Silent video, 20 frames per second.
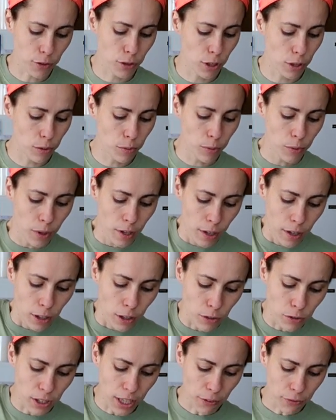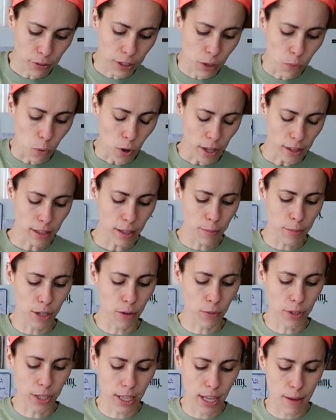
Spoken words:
So you definitely want them and you want